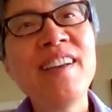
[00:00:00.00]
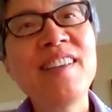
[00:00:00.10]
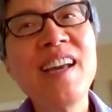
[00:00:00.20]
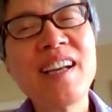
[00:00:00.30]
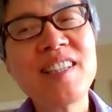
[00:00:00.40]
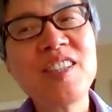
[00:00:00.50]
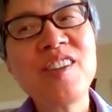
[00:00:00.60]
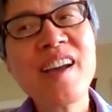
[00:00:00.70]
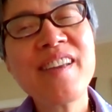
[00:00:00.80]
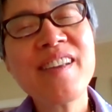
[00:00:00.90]
Yeah, so
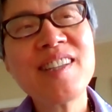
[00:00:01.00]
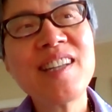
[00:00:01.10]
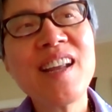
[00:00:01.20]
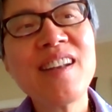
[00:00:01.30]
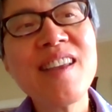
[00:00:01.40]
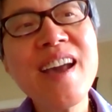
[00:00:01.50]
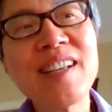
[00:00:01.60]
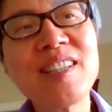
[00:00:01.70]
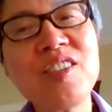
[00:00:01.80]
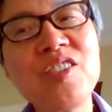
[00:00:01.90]
now I understand.
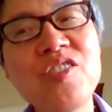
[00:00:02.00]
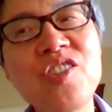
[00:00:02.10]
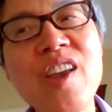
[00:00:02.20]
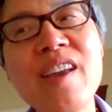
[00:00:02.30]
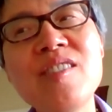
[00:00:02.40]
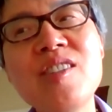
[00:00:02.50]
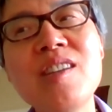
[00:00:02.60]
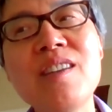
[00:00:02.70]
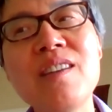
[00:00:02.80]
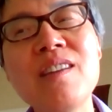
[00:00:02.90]
Yes, so
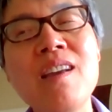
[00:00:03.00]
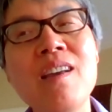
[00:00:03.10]
chanting,